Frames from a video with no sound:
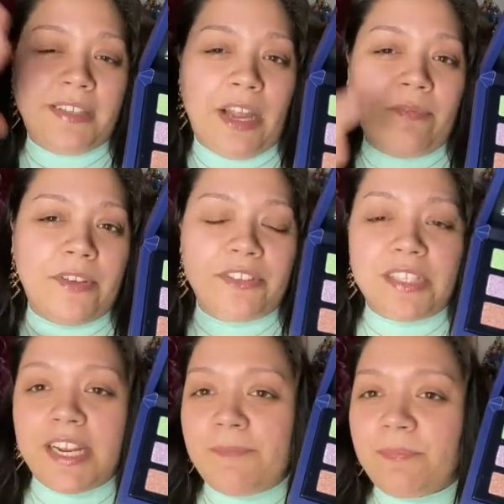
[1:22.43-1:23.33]
outfit
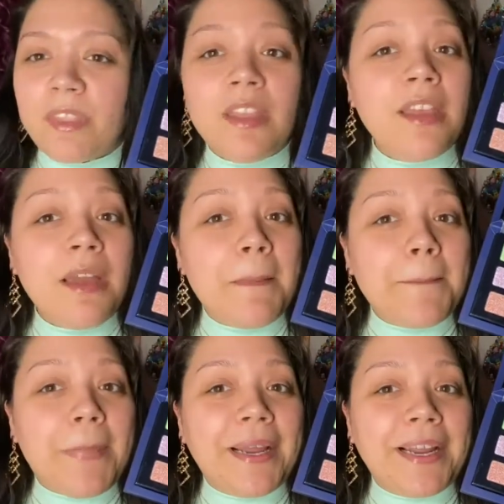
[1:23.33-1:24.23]
today.
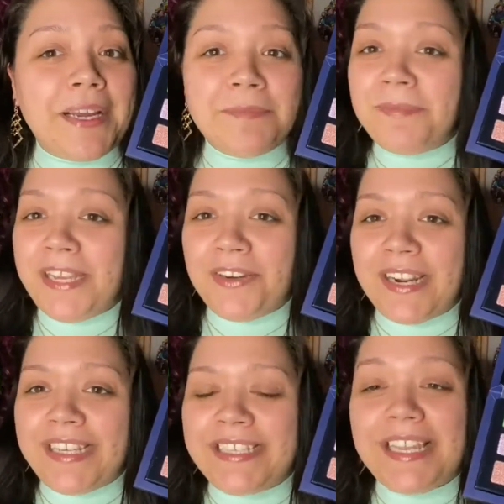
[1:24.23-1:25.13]
But yeah, you
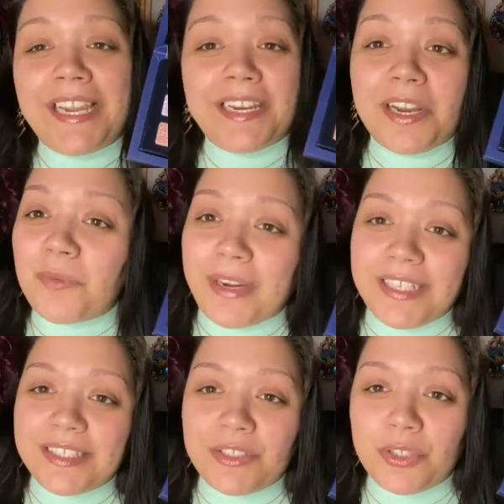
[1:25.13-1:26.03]
guys, I cannot
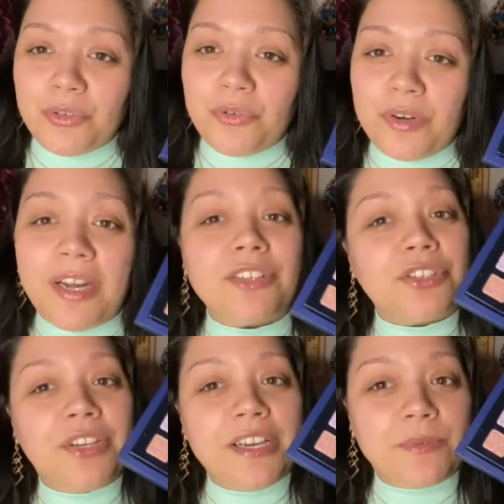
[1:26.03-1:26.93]
wait to show
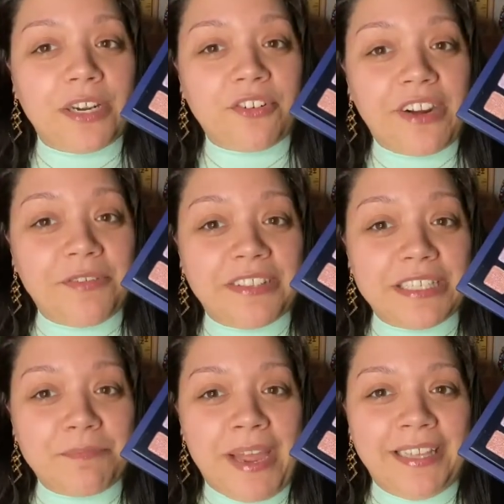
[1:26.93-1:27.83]
you guys what I create with
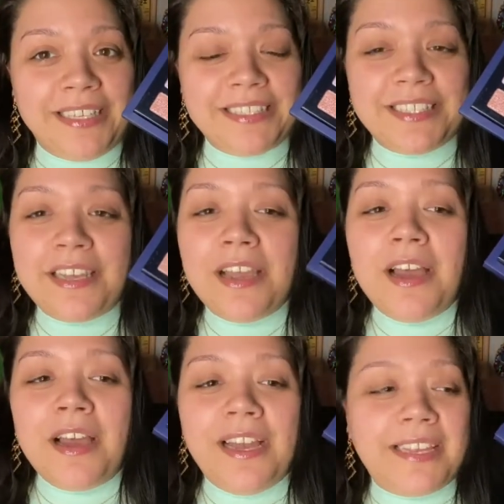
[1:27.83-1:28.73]
this palette.
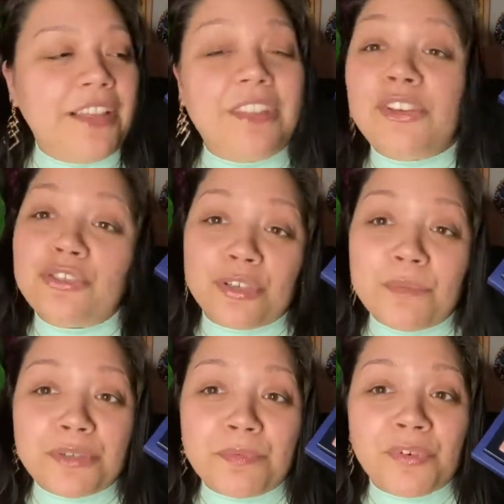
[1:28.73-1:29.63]
Again, thank you so
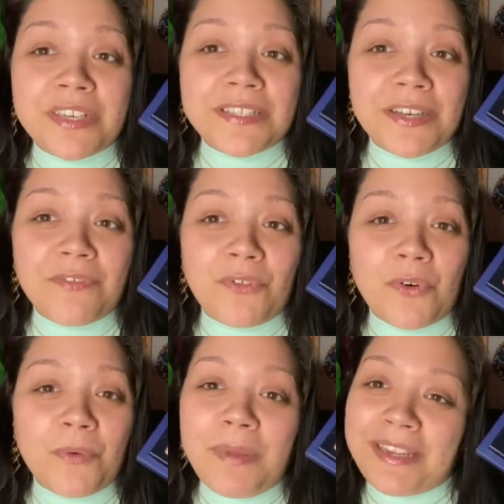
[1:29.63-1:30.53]
much, Marissa,
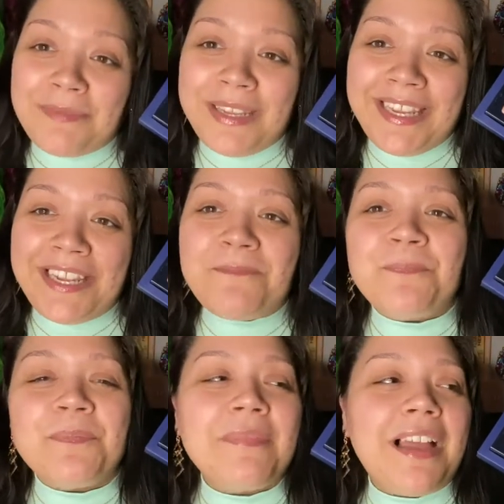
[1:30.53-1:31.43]
for picking me
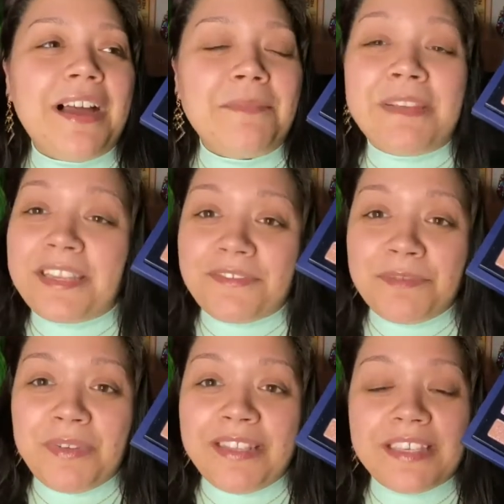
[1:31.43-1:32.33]
and
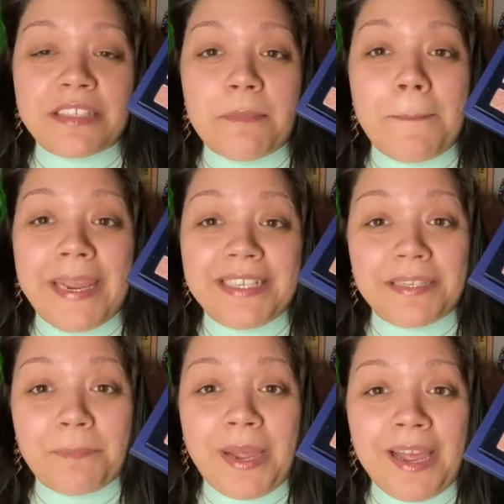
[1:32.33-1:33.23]
gifting me this
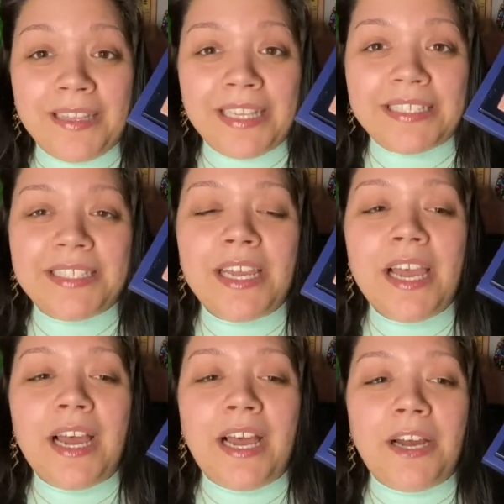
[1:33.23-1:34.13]
amazing palette.
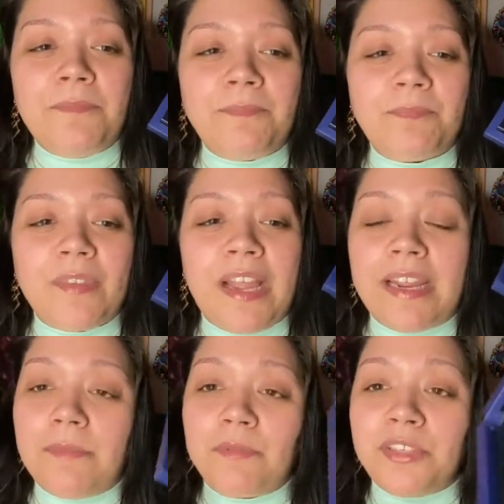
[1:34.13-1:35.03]
I am
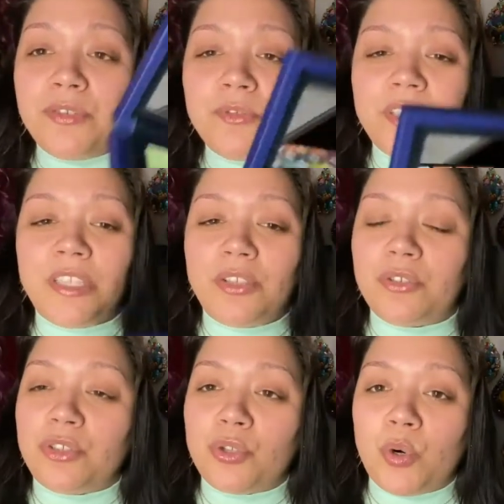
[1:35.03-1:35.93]
gonna be doing the little
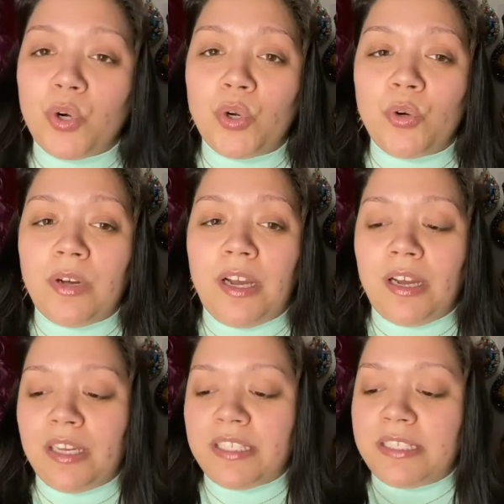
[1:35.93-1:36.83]

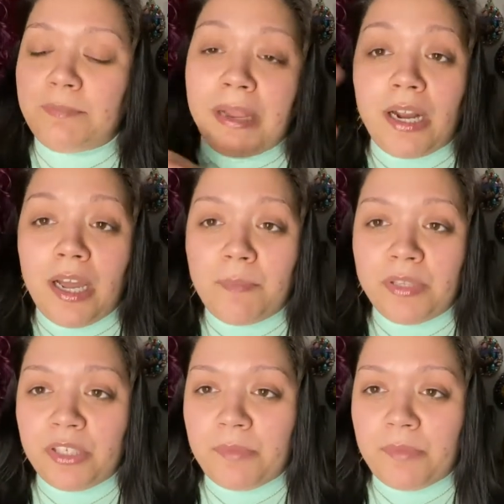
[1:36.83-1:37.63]
tutorial sped up a little